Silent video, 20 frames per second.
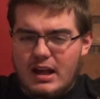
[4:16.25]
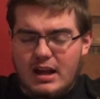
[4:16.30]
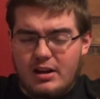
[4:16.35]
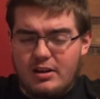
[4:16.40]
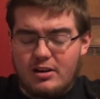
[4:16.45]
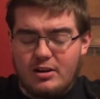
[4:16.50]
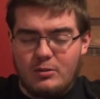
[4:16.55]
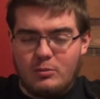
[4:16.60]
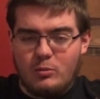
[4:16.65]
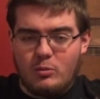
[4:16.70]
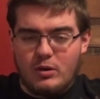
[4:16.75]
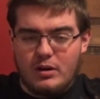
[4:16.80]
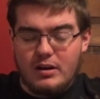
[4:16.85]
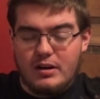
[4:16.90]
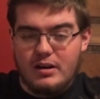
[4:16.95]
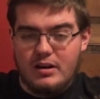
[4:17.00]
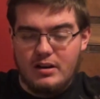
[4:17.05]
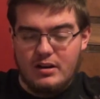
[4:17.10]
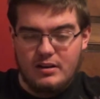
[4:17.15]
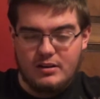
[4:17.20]
I don't know what
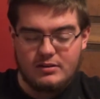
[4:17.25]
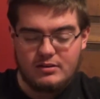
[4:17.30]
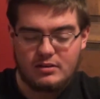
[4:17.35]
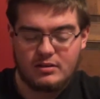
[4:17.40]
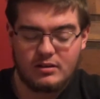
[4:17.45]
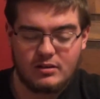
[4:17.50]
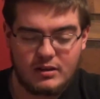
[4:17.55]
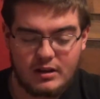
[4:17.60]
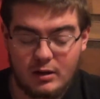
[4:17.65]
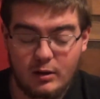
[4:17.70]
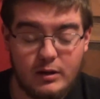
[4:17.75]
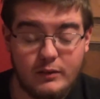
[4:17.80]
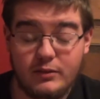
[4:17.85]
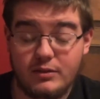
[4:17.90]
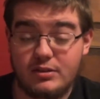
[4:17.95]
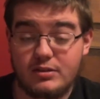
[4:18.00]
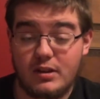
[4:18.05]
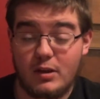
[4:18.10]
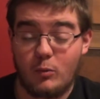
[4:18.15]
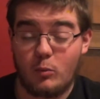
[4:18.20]
it is. They don't even
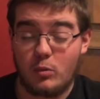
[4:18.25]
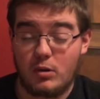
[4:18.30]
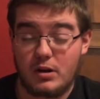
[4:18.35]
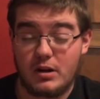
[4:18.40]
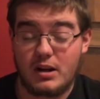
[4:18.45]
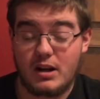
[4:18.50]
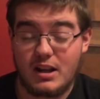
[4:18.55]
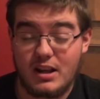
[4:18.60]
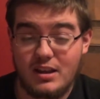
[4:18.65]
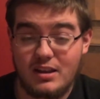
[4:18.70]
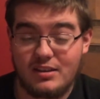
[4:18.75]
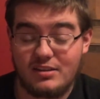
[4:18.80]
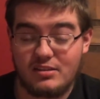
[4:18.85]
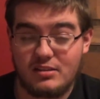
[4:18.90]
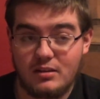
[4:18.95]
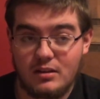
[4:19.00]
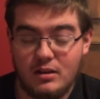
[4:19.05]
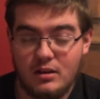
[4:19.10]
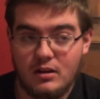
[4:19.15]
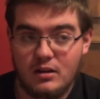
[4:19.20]
say what it
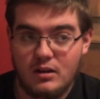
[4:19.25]
is.